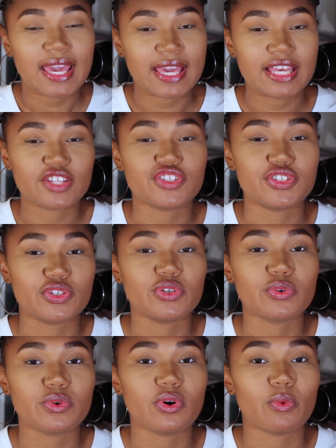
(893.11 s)
is
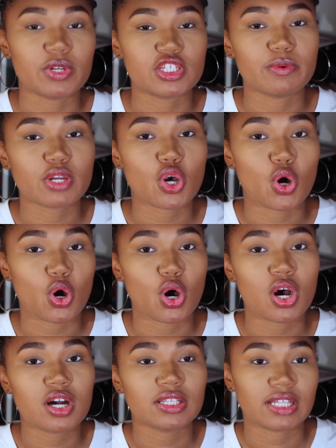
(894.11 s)
do what you would
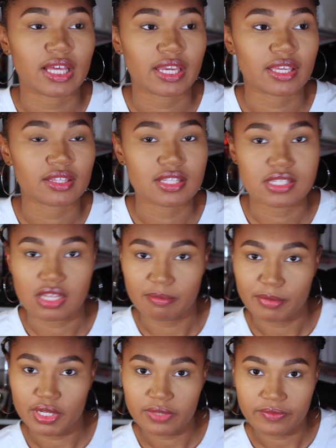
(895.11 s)
call like the
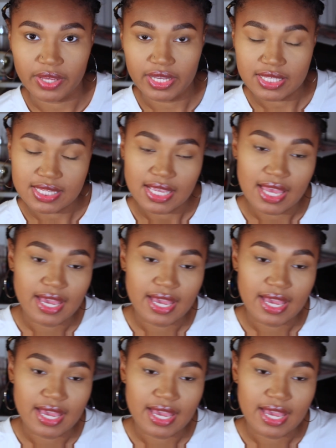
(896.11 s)
sunburn effect.